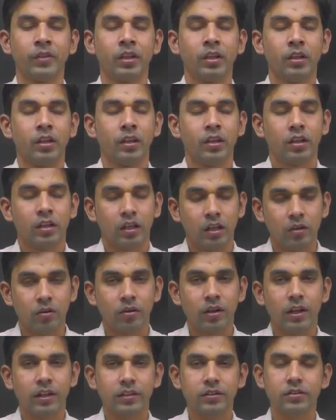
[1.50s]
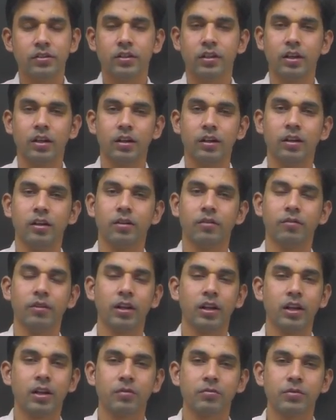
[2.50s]
Hello guys,
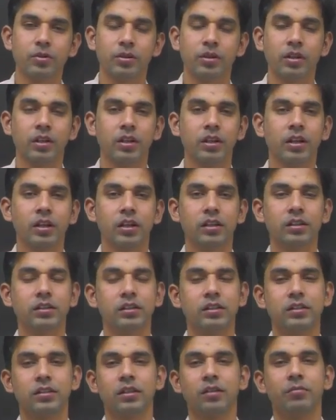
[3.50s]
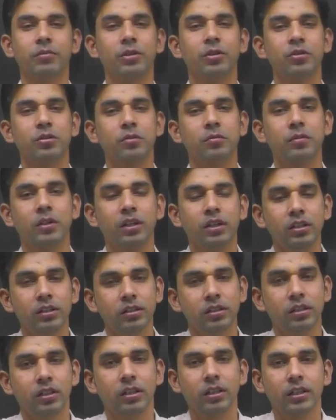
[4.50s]
welcome to here. This is Amit Kumar
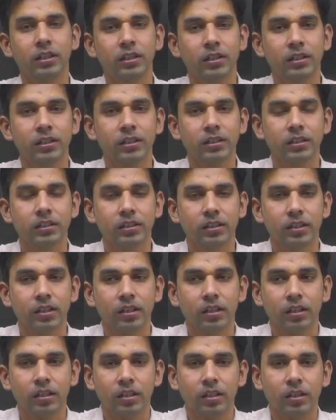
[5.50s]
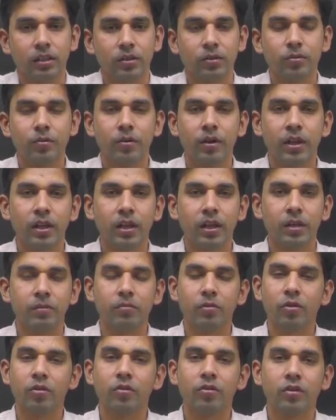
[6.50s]
and today I am
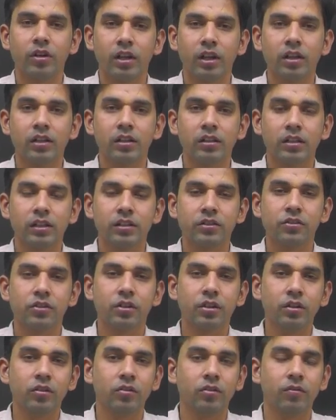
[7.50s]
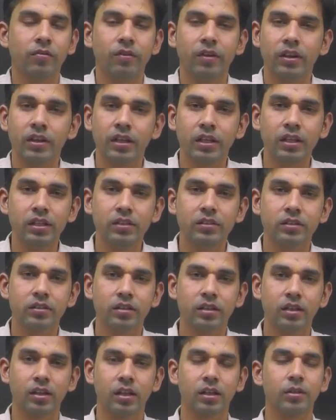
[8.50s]
going to take a lecture of ethics.
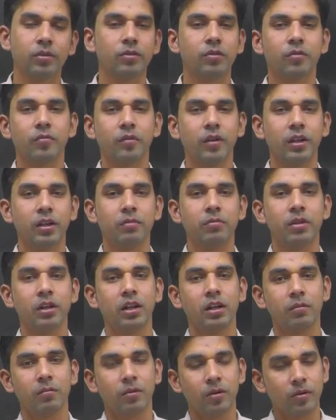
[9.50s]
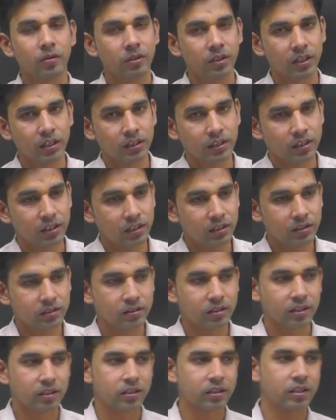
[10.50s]
You know very well about the ethics.
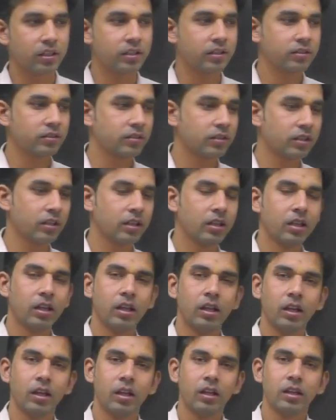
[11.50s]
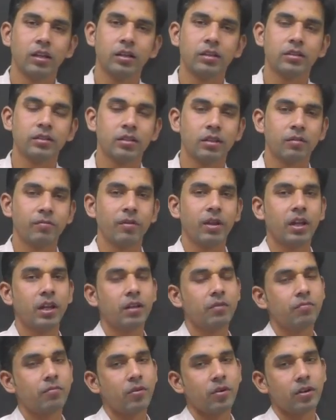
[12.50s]
Ethics is a very
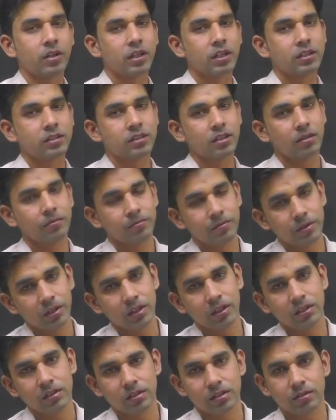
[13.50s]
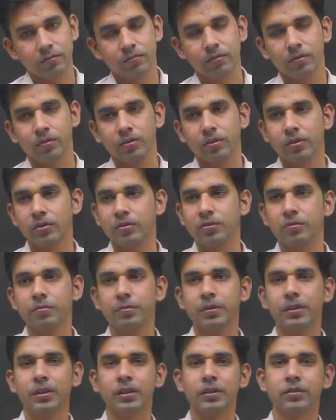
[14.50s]
important subject for the
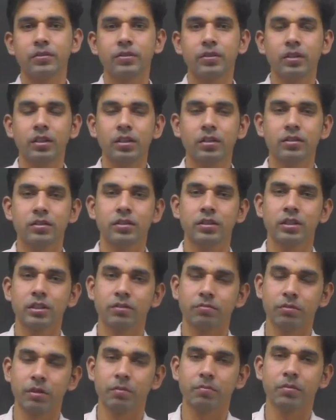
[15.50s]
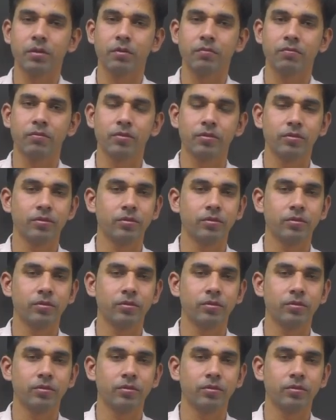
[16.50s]
UPSC GS paper 4